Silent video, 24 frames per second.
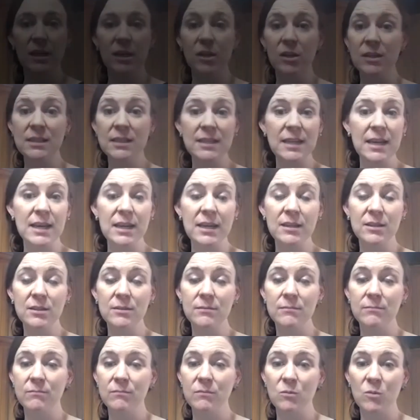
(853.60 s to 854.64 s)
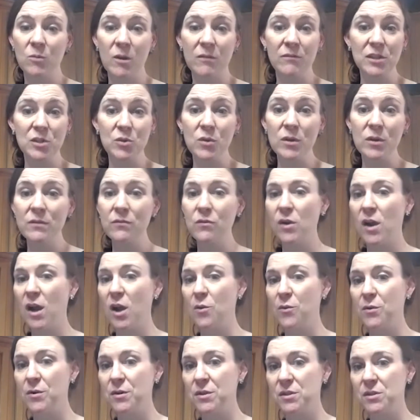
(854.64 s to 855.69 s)
It could take roughly 24
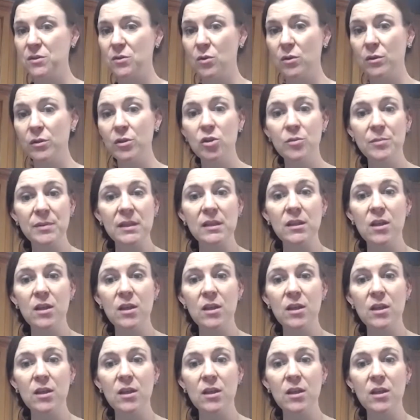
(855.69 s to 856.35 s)
hours or a little bit